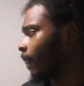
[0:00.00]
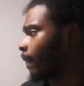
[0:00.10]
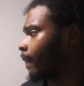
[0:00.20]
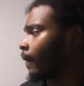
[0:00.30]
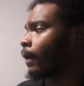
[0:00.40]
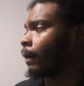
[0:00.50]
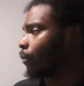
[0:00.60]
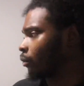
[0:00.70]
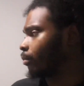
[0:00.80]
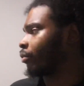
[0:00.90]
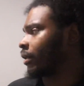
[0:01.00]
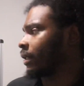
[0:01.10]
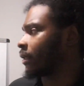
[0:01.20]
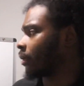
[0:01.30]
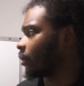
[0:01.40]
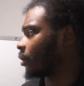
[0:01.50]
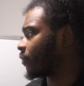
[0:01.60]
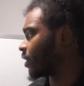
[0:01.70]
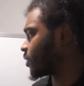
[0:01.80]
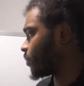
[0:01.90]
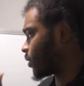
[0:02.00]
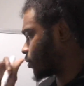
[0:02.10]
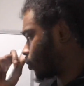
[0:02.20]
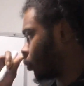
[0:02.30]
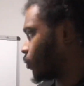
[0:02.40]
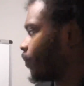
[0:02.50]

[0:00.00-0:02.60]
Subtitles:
Now, I'm going to break it down in another aspect. So cool.